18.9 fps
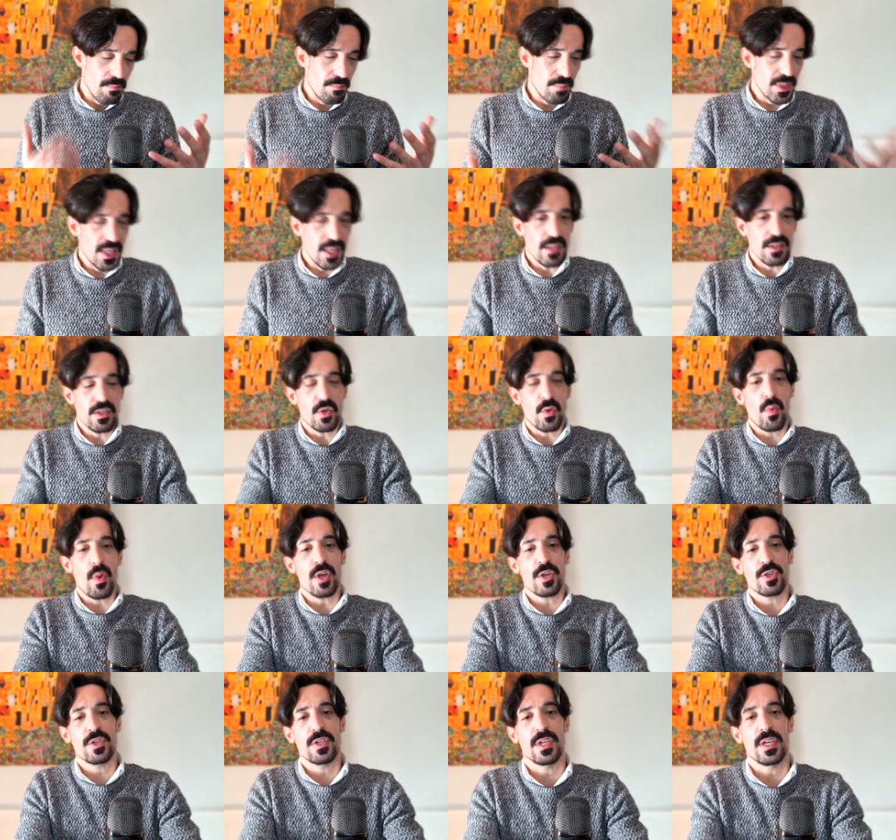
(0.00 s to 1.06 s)
But then the
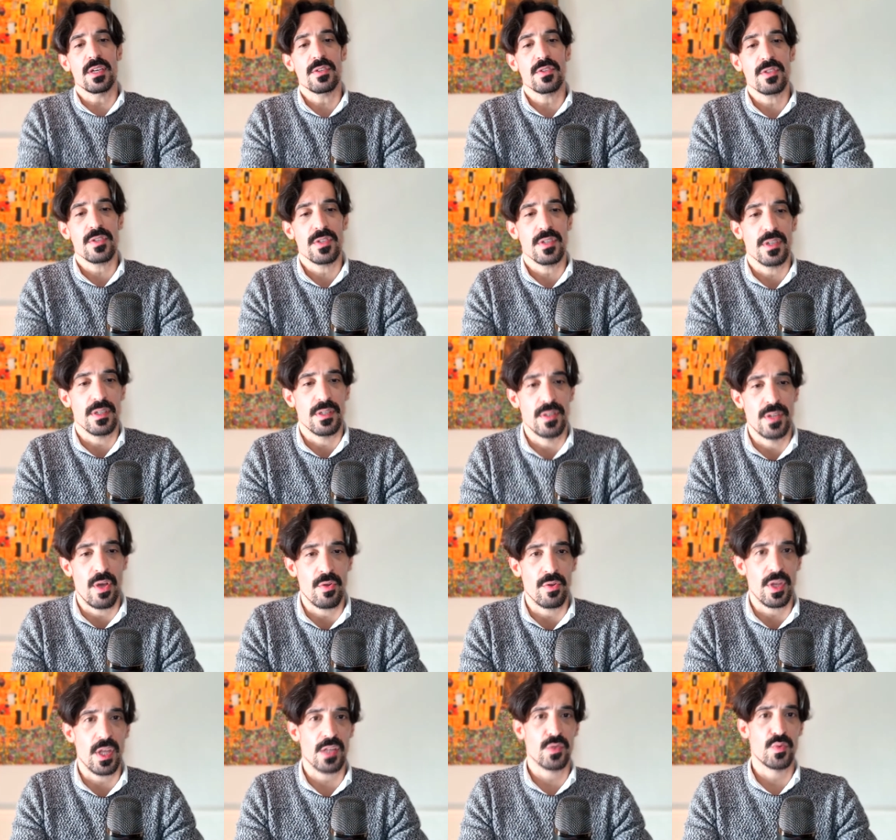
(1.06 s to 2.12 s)
question is,
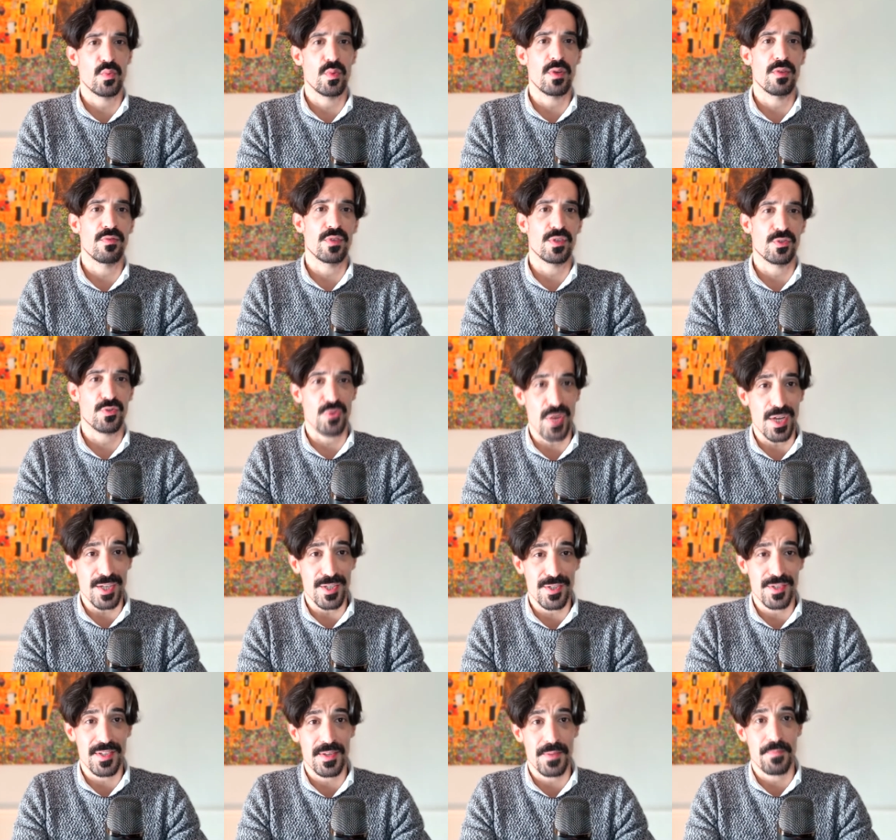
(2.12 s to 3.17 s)
now that we've
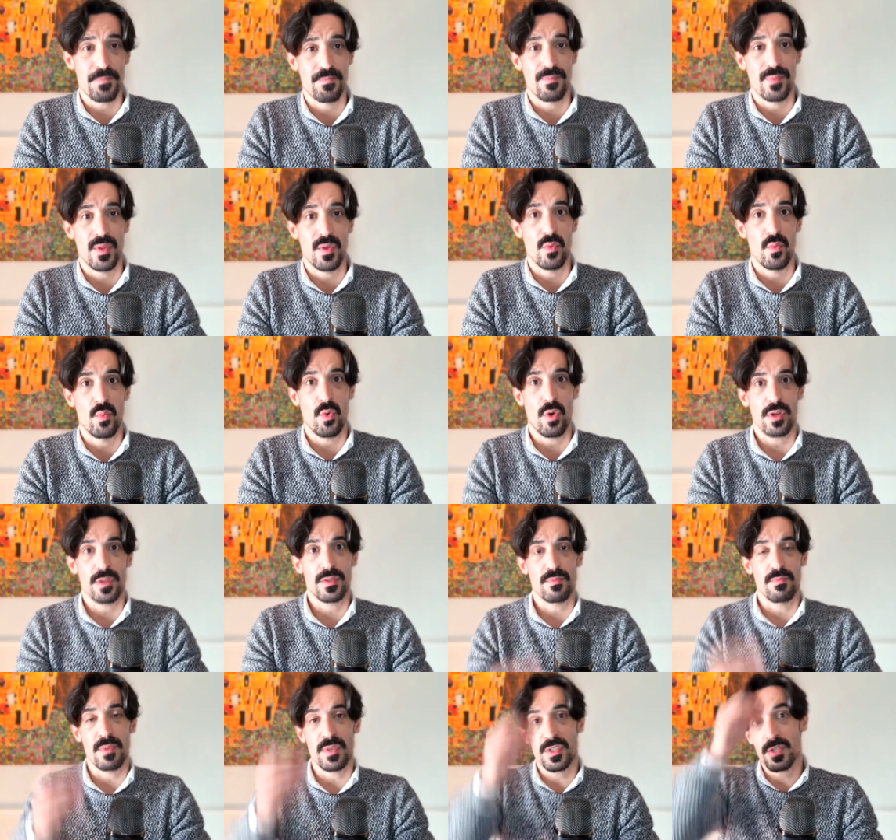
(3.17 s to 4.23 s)
addressed
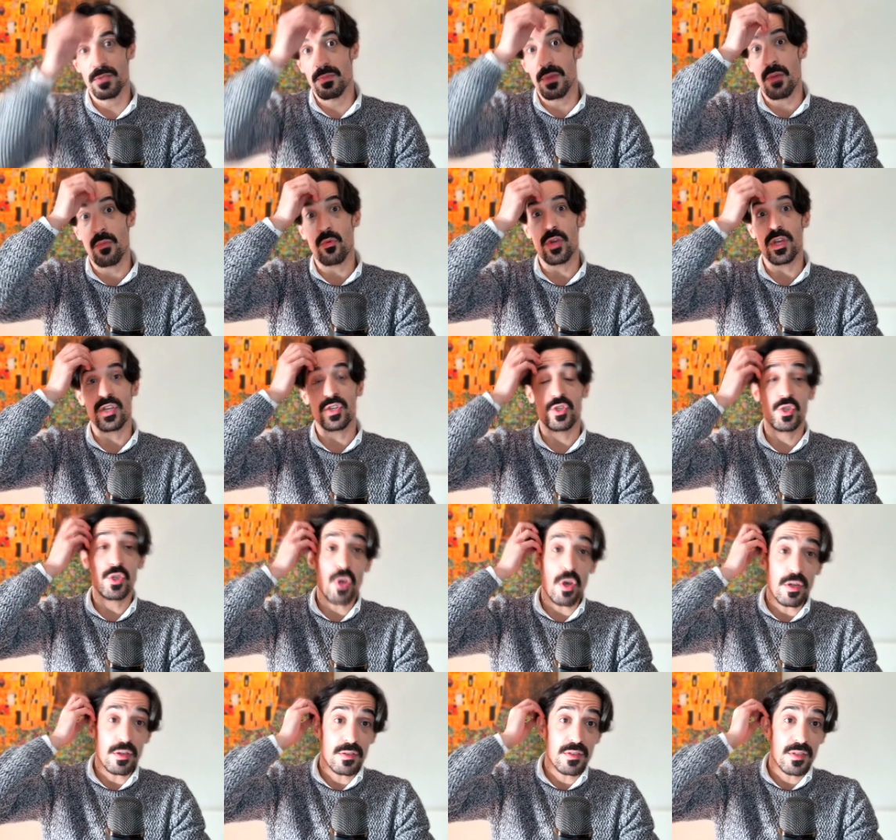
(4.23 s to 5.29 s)
what muscle memory is
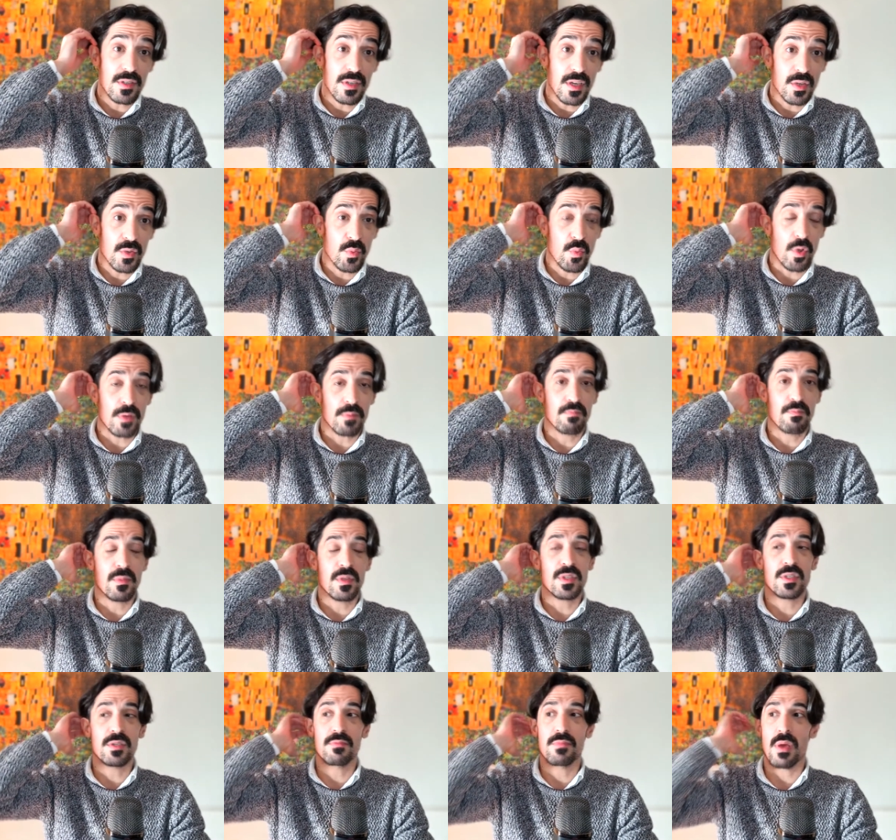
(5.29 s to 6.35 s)
not and what
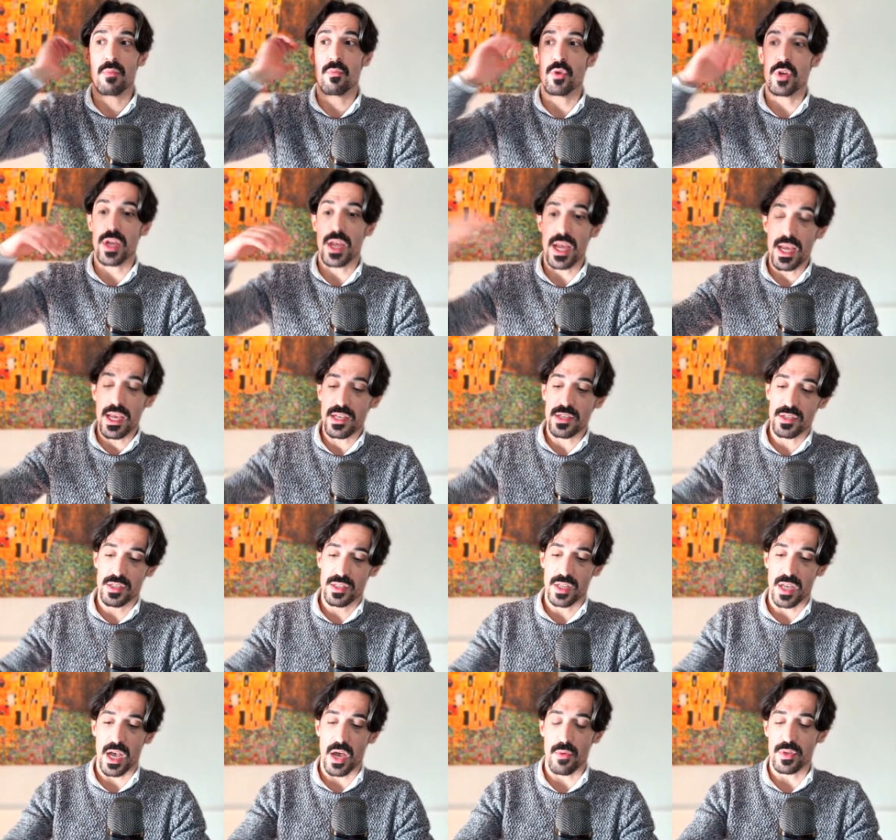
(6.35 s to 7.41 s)
muscle memory is
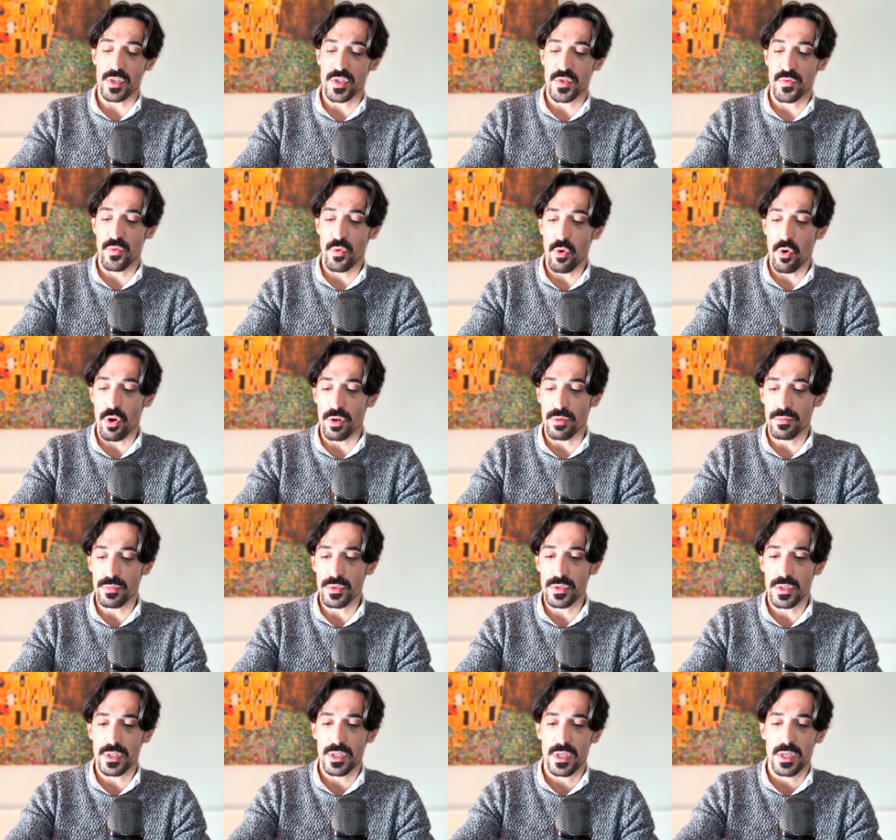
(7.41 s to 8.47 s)
and how it's
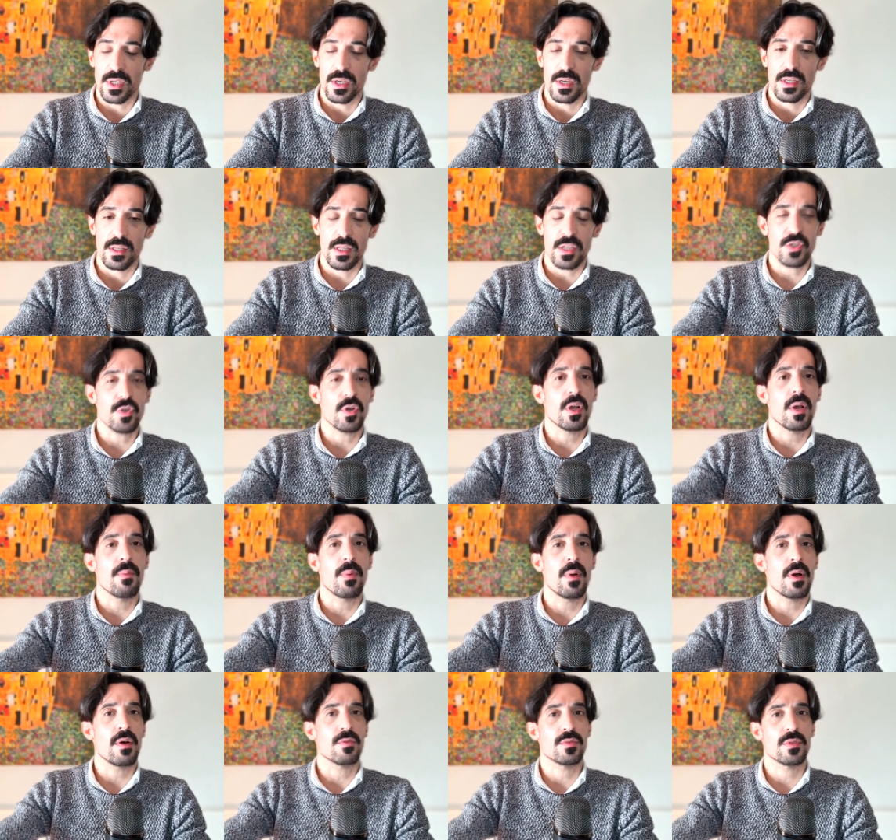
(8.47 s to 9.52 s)
formed, let's talk
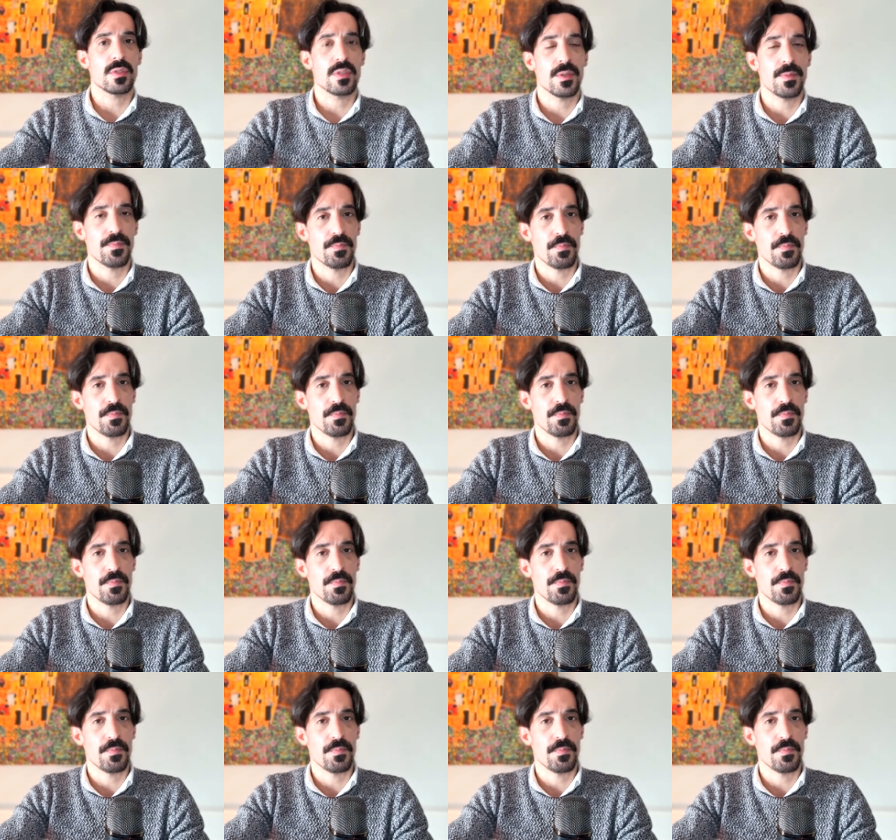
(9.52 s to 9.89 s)
about